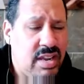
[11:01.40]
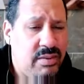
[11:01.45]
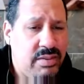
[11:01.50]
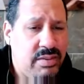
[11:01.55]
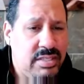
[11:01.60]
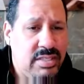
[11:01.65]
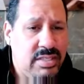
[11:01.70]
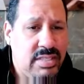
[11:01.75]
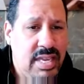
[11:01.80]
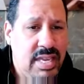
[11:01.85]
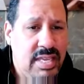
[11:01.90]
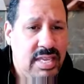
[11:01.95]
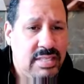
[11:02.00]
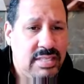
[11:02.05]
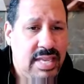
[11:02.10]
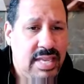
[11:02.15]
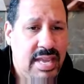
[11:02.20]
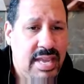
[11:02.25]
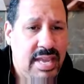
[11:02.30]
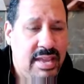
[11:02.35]
would say,
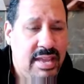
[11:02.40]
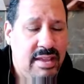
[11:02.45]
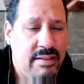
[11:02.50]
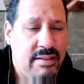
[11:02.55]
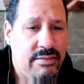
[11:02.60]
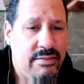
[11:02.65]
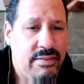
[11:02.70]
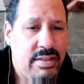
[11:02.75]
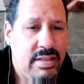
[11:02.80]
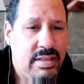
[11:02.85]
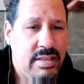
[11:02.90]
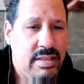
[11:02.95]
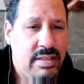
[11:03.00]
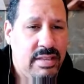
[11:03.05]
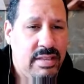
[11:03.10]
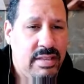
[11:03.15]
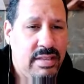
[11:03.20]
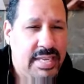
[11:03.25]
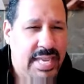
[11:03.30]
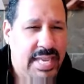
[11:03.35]
to have
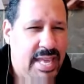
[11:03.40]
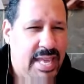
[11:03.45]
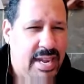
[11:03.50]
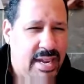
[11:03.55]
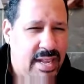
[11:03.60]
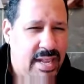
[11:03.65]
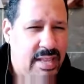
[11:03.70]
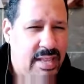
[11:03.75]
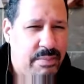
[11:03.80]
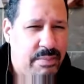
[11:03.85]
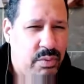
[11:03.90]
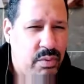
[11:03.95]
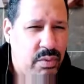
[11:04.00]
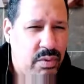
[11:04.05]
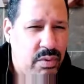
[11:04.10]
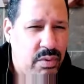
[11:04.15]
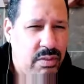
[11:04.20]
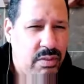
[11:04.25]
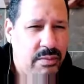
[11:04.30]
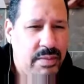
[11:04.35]
a candidate
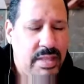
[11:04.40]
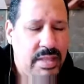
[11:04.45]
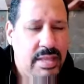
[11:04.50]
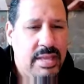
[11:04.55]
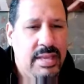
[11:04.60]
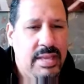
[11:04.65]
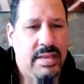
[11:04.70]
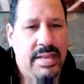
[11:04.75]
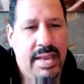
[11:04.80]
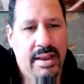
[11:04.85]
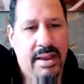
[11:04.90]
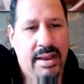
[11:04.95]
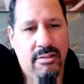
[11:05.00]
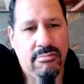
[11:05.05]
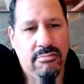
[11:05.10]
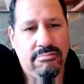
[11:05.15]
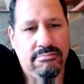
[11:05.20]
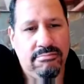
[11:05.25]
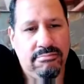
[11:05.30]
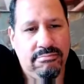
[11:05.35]
pool.
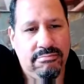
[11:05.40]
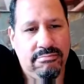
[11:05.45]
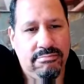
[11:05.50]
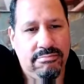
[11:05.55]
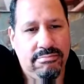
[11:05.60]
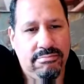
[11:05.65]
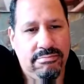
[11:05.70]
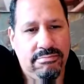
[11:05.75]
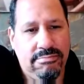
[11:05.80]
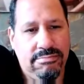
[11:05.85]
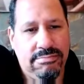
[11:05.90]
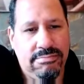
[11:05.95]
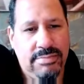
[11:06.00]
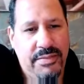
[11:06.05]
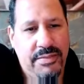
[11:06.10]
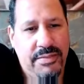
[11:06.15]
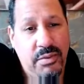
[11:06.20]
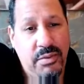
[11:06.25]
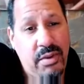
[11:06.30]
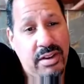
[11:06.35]
Now,
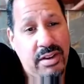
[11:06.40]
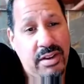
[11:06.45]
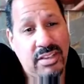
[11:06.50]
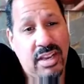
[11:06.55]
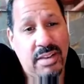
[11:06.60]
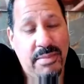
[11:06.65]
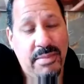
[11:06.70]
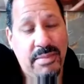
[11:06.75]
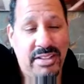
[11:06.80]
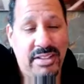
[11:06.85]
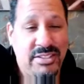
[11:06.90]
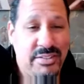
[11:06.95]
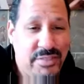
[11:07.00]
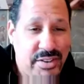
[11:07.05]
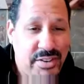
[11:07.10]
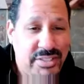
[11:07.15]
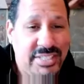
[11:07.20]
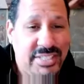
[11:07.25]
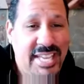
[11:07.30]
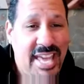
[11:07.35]
if you want to talk about a
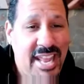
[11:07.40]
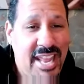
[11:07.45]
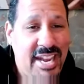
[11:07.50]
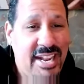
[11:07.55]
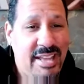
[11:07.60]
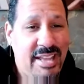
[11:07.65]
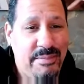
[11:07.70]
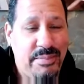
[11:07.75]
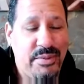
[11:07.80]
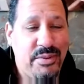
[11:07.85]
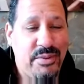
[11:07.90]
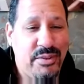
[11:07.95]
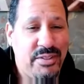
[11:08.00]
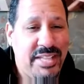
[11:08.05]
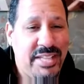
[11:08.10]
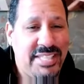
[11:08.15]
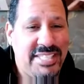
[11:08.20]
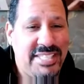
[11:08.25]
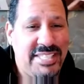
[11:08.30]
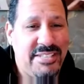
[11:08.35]
diverse candidate pool,
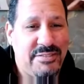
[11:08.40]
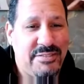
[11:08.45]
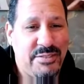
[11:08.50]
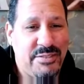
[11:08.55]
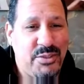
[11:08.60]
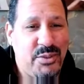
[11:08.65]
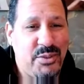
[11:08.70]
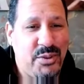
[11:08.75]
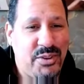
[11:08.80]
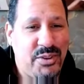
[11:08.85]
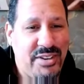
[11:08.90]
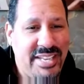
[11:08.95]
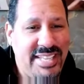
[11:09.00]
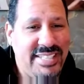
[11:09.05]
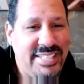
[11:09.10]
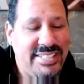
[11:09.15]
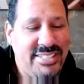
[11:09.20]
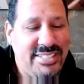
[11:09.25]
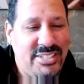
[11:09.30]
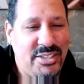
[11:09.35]
that's a different
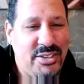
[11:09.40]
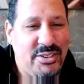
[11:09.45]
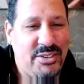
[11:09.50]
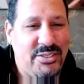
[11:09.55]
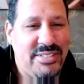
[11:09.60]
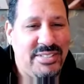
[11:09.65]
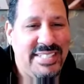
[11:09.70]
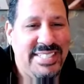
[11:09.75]
story. So